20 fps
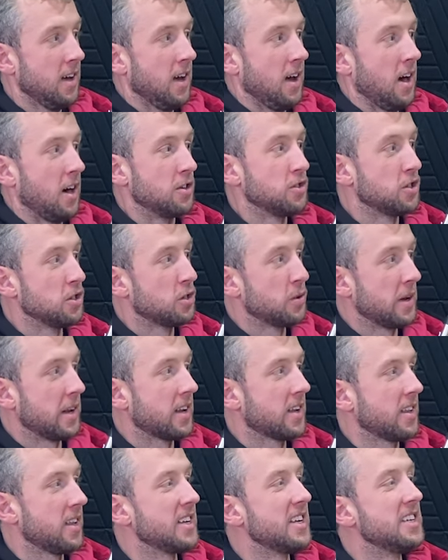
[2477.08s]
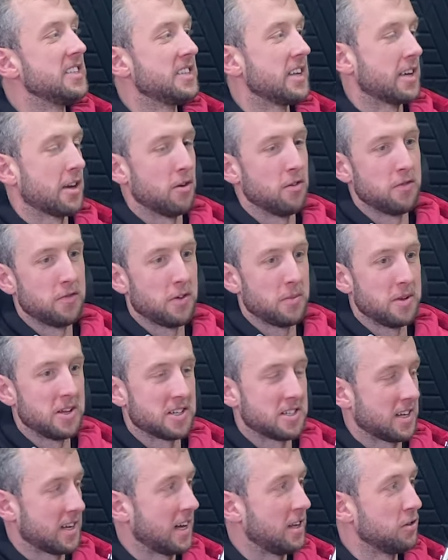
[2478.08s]
120, like easy counting for me
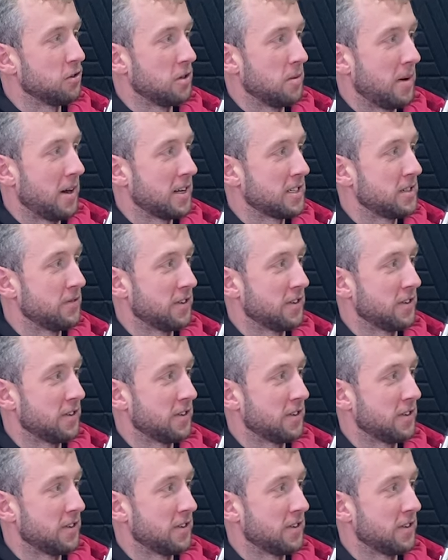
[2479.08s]
because I can't do the maths